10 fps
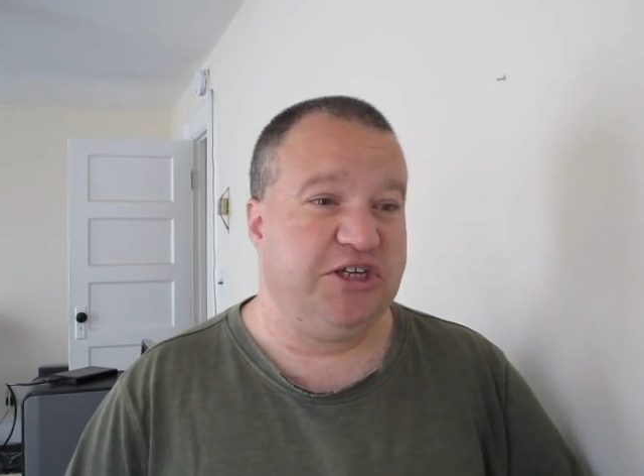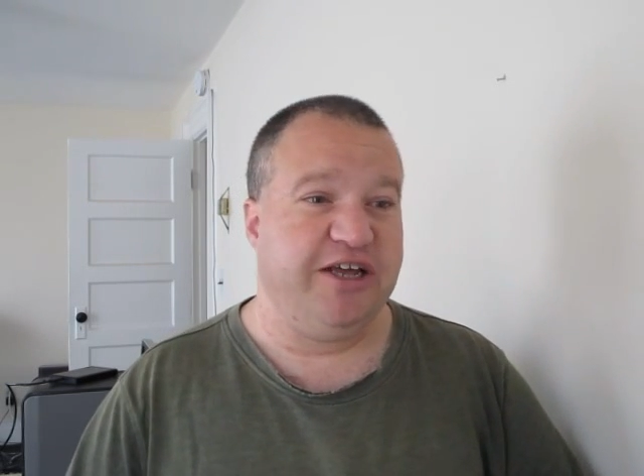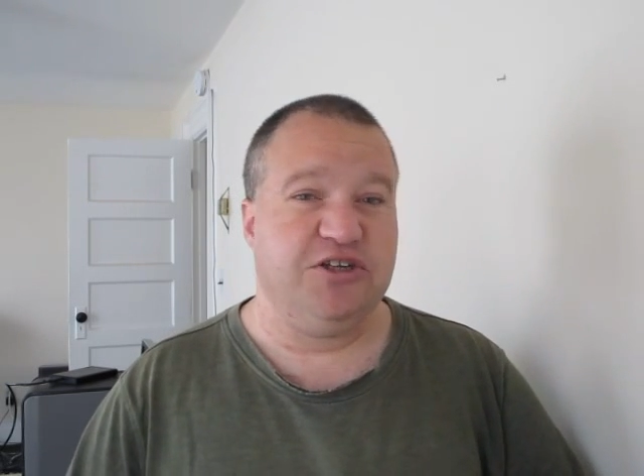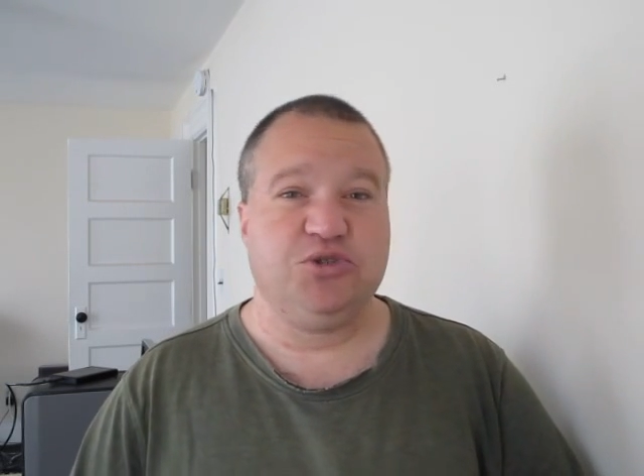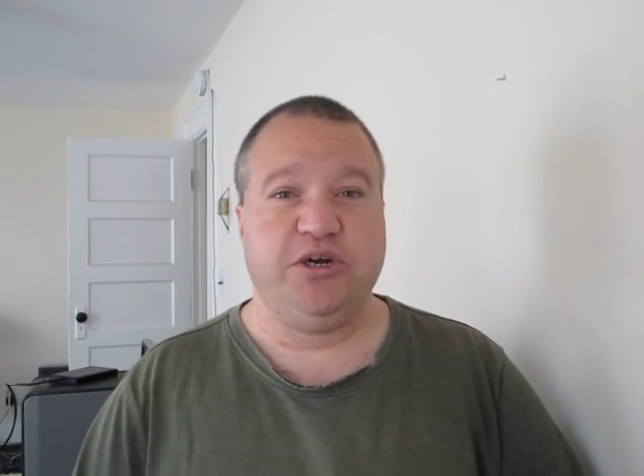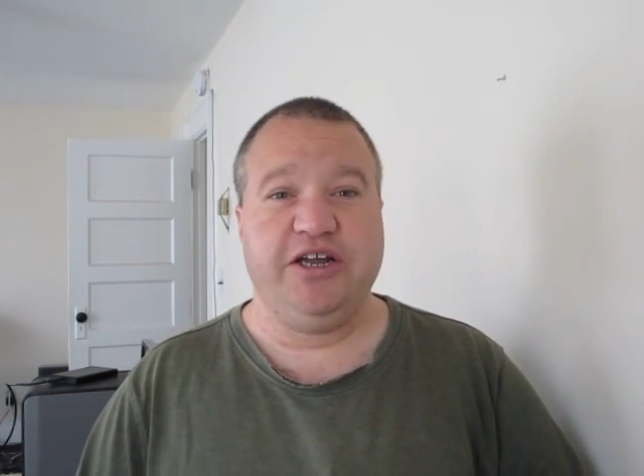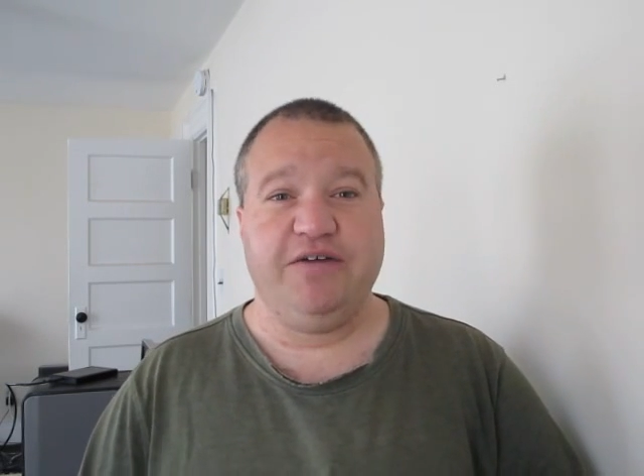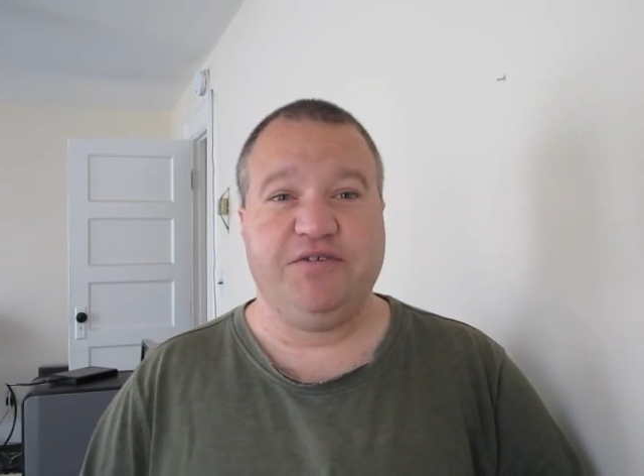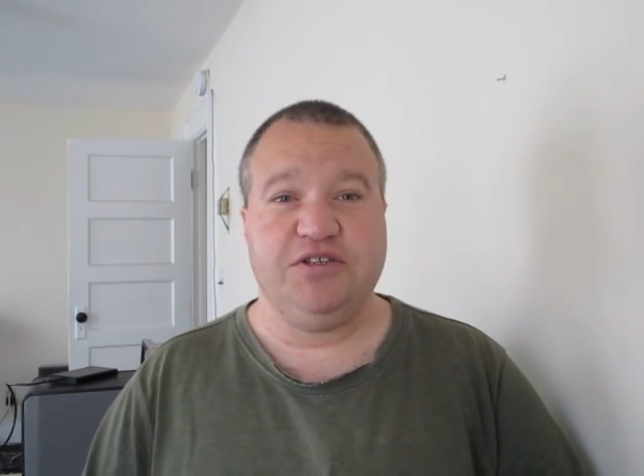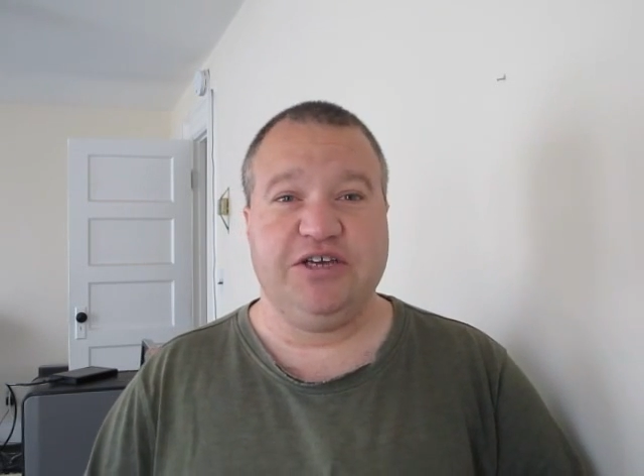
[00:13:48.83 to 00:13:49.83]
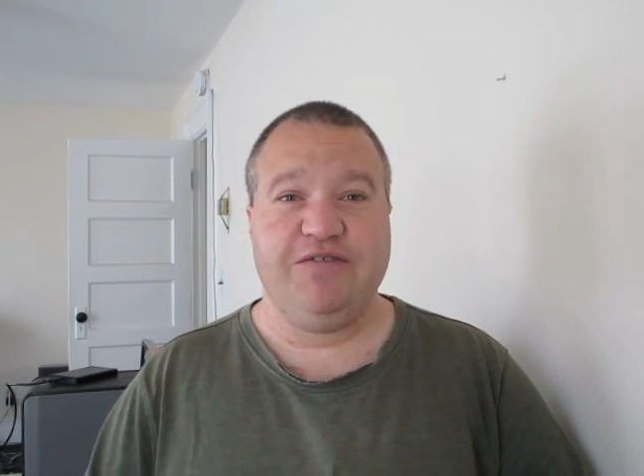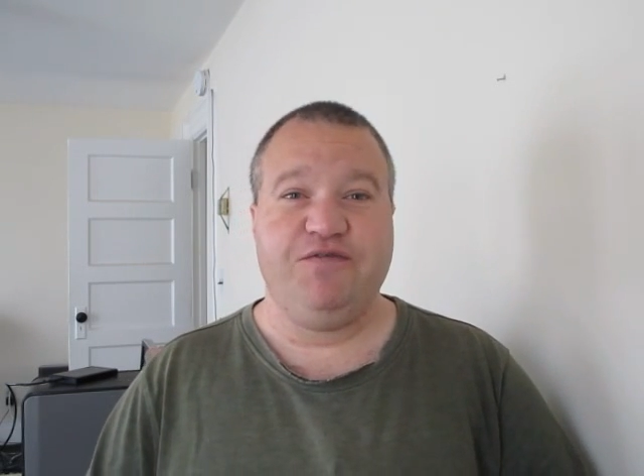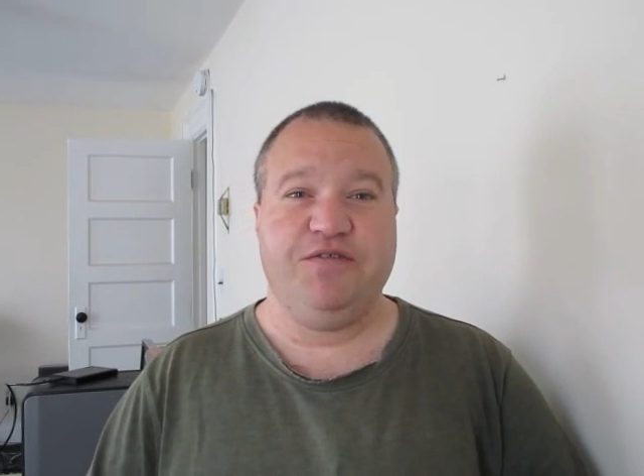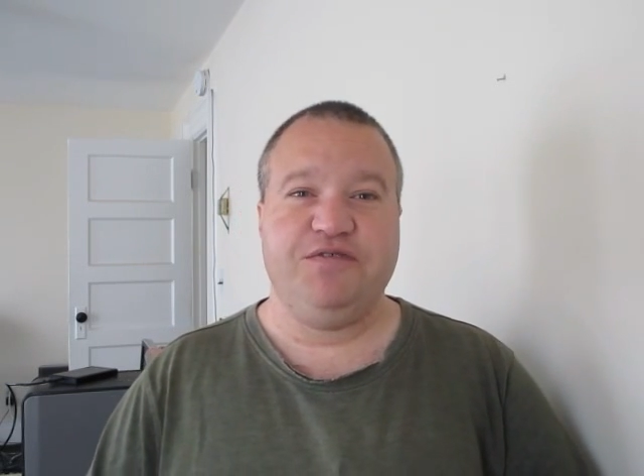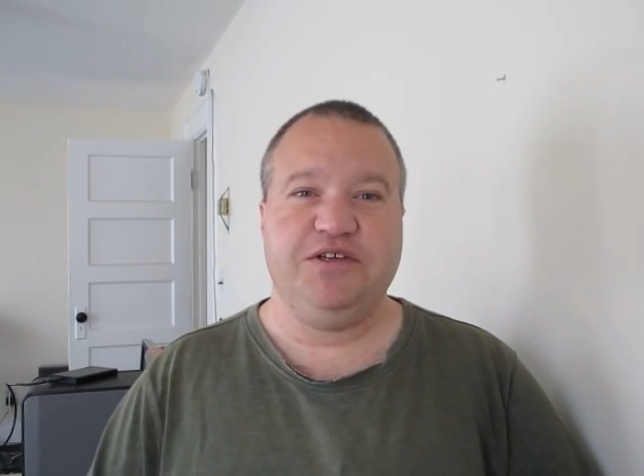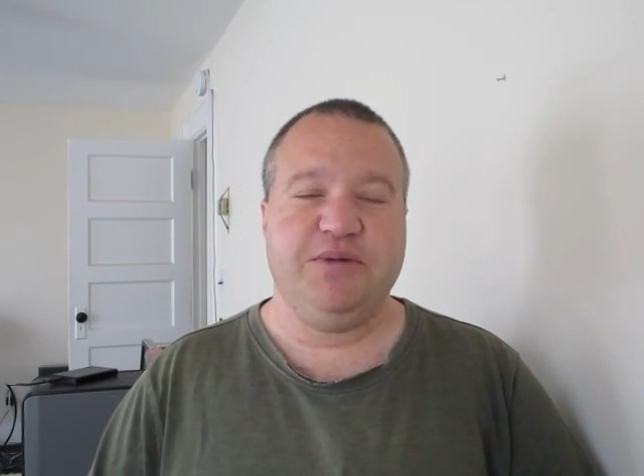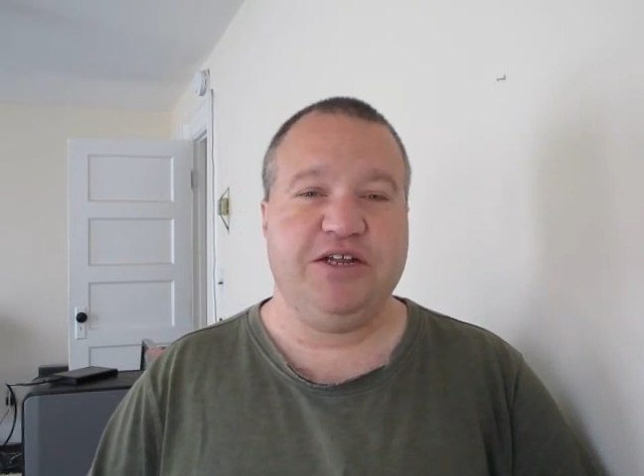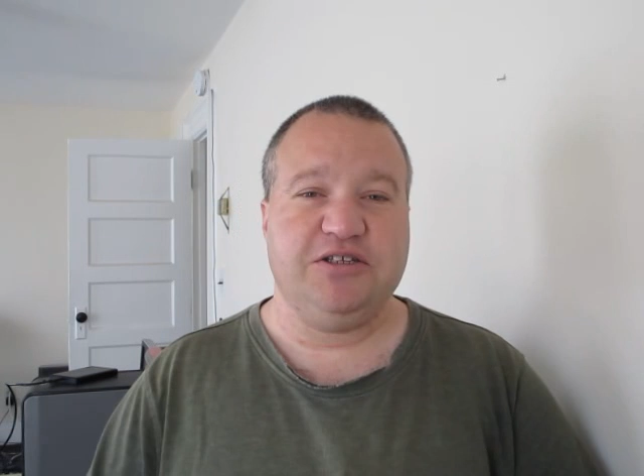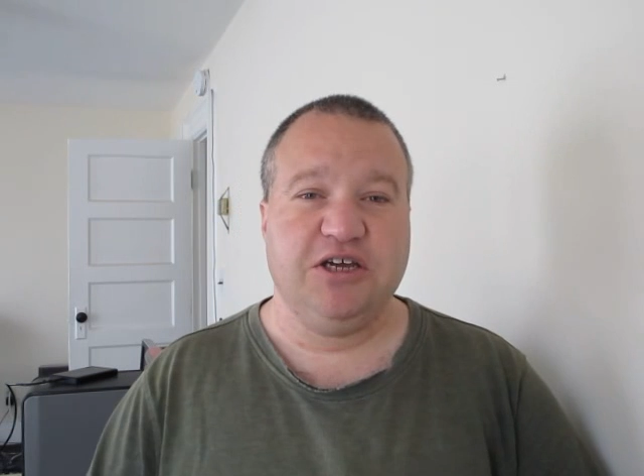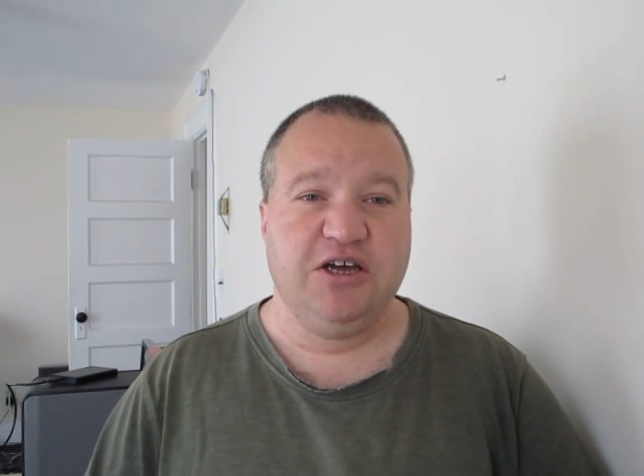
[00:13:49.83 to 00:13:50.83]
get a train every 10-15
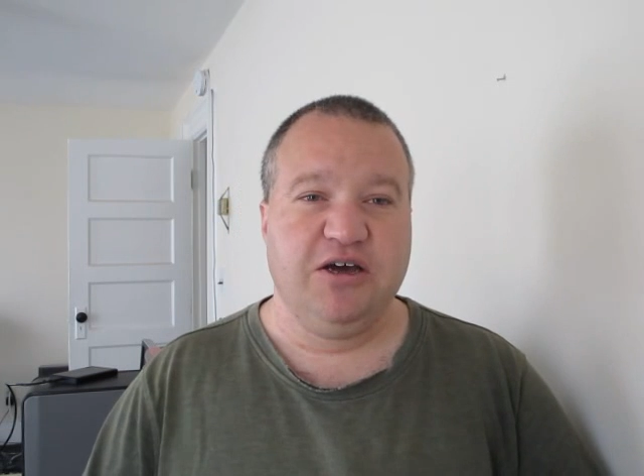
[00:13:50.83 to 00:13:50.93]
minutes.